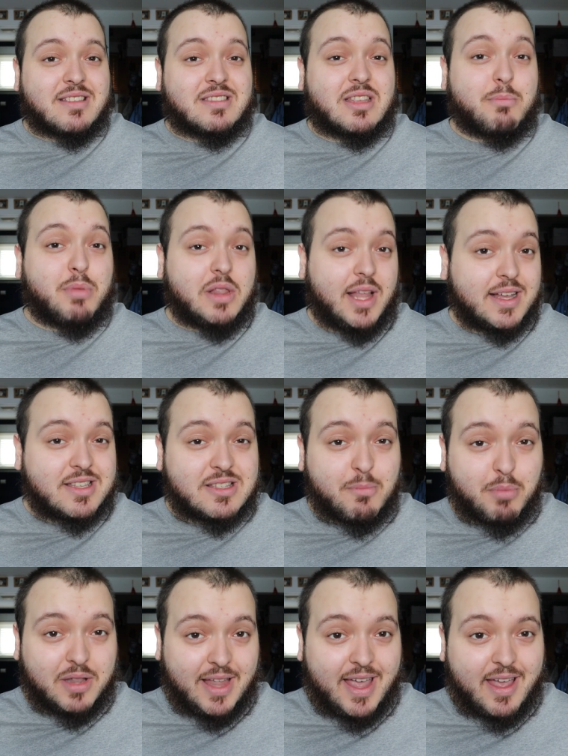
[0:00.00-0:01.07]
as the Plus
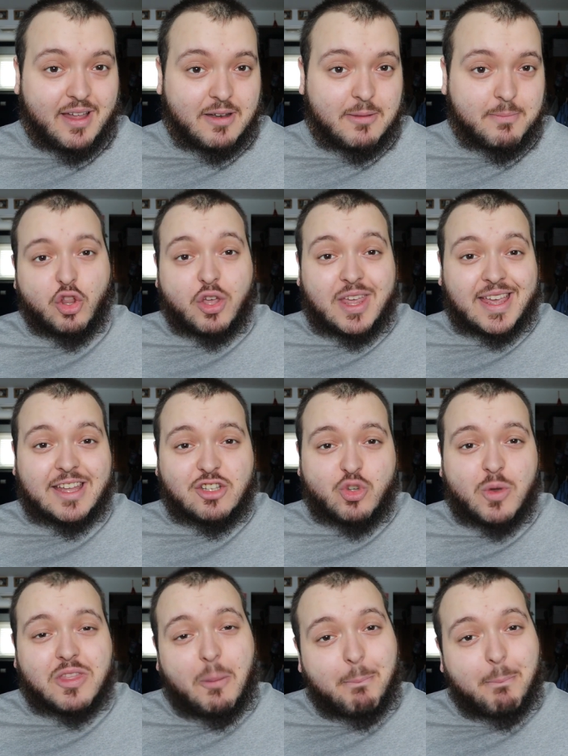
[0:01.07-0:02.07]
plan. Looking into it,